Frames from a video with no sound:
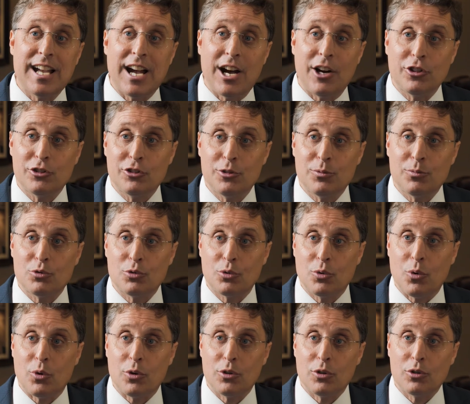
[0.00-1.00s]
calcium
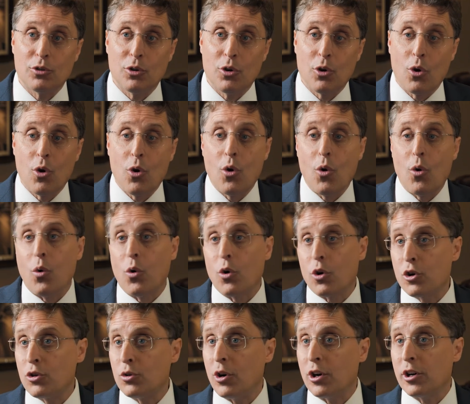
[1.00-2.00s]
score or
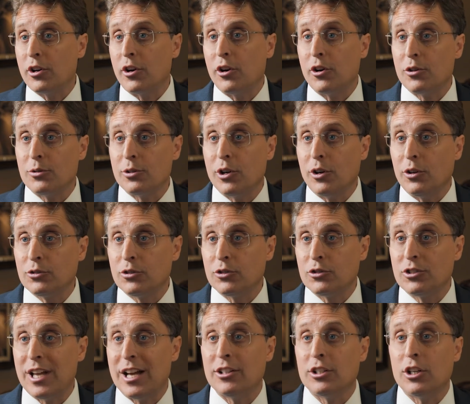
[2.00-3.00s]
carotid artery
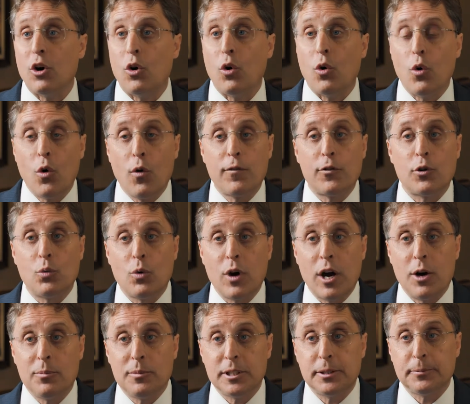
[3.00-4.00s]
ultrasound, an
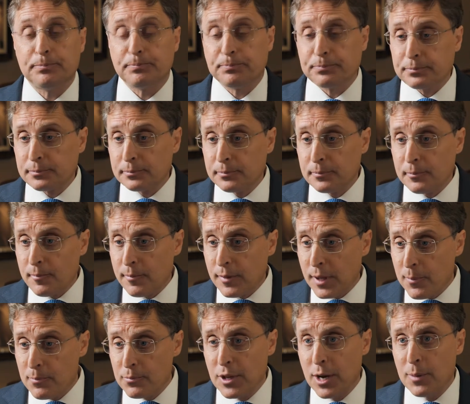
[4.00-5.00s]
overwhelming
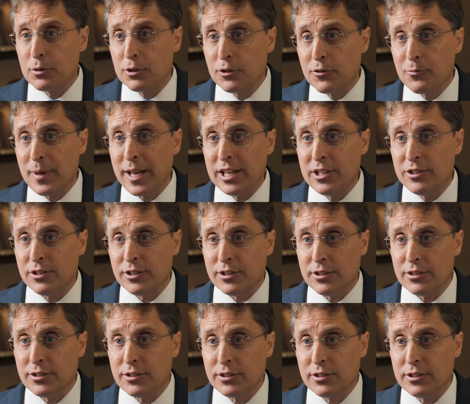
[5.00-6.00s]
number of
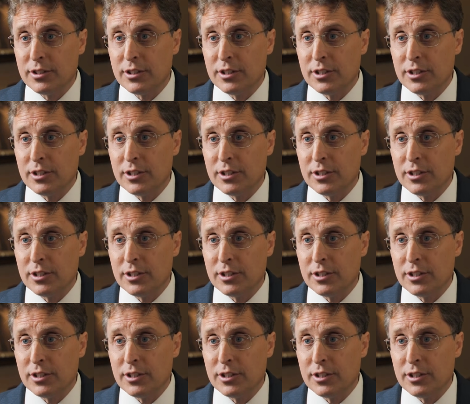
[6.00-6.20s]
patients,